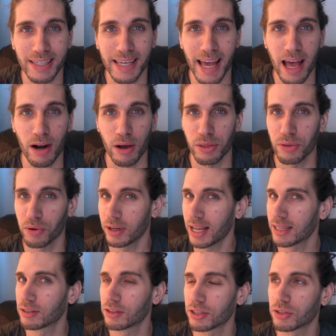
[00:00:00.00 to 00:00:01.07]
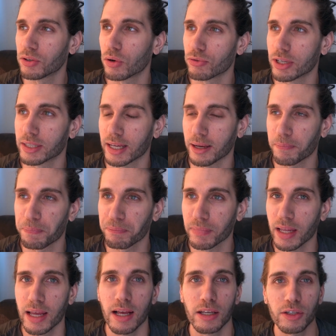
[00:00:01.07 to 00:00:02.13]
again. I thought, let's just not risk it.
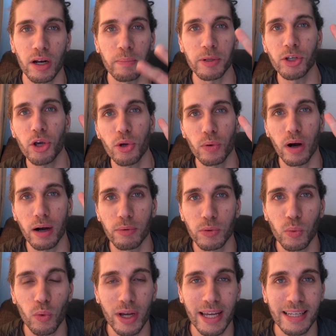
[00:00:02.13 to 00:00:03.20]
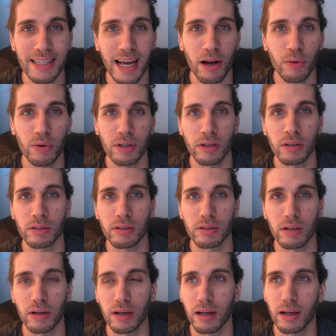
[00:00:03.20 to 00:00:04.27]
So number two, I was walking down,
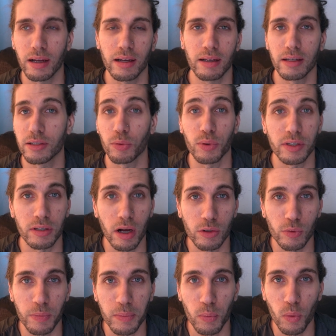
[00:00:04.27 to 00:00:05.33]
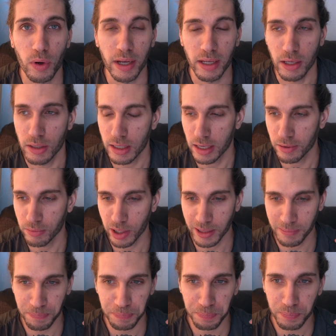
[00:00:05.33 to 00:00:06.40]
uh, it always starts with me walking usually,
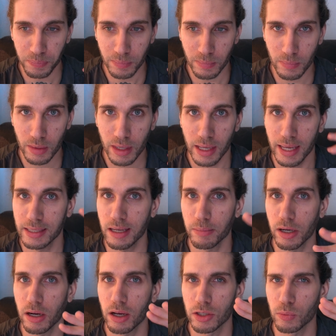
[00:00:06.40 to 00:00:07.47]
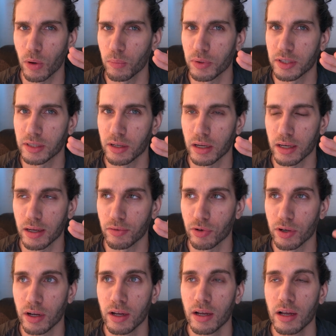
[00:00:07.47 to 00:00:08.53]
right? Except the last one, which is kind of
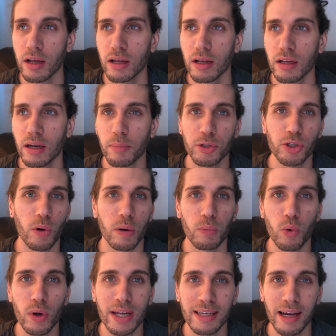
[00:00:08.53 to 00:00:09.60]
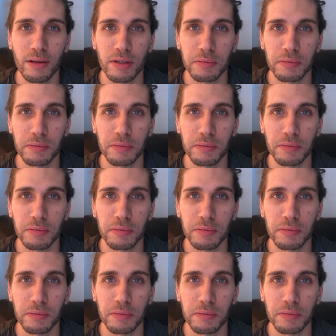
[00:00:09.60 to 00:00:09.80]
different. Number two, I'm walking down